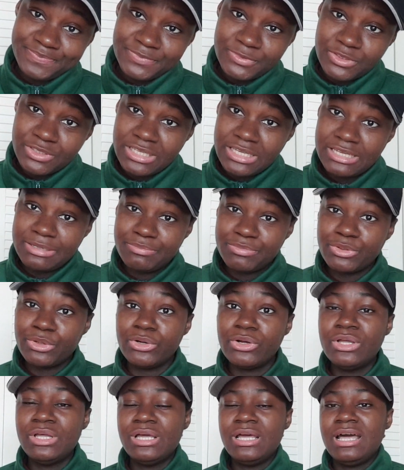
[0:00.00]
okay
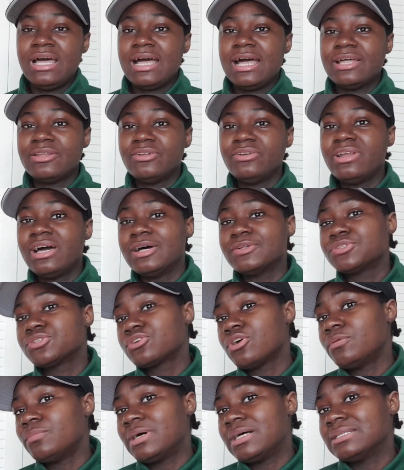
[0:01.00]
but i don't know how to
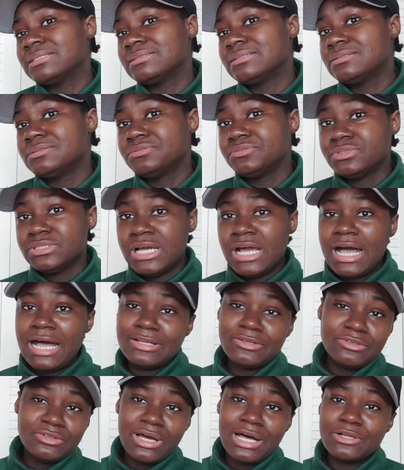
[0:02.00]
come and i
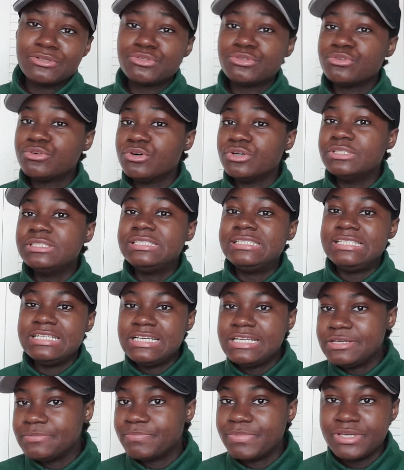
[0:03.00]
don't know how to go
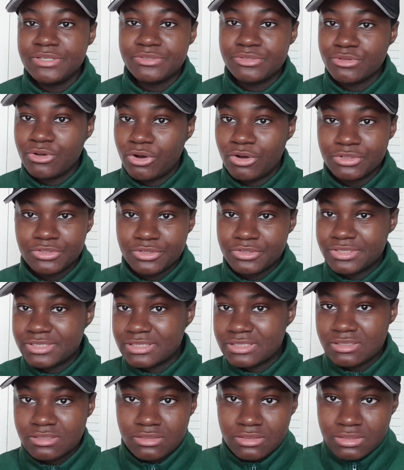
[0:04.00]
deep into all
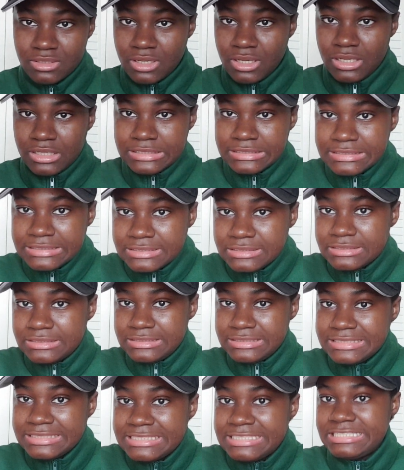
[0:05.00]
those
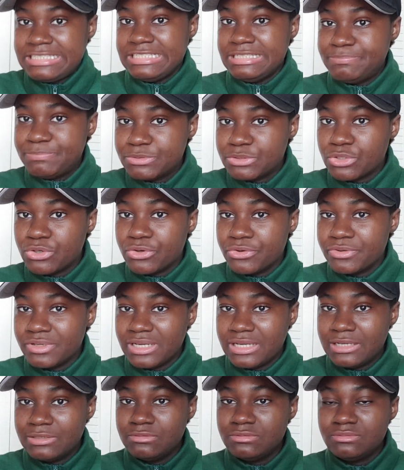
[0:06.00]
deep
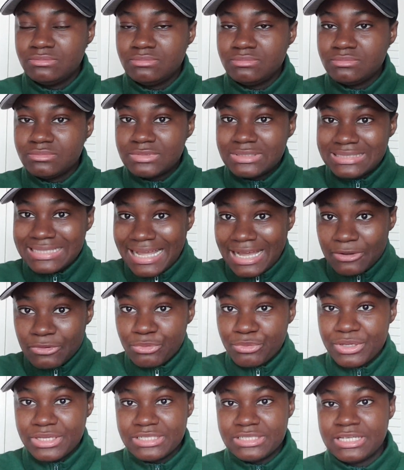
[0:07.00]
korean
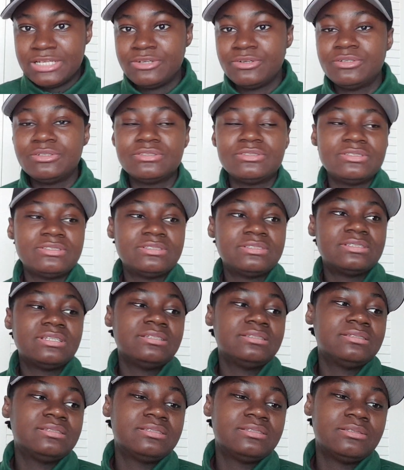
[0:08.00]
language and all those
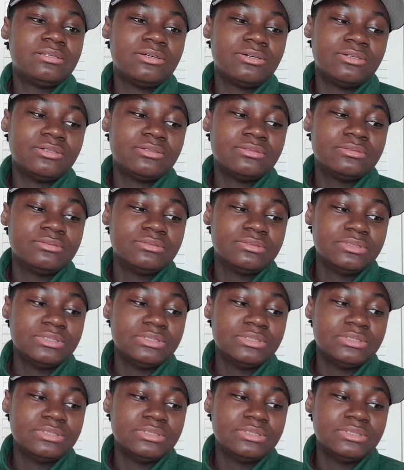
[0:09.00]
things so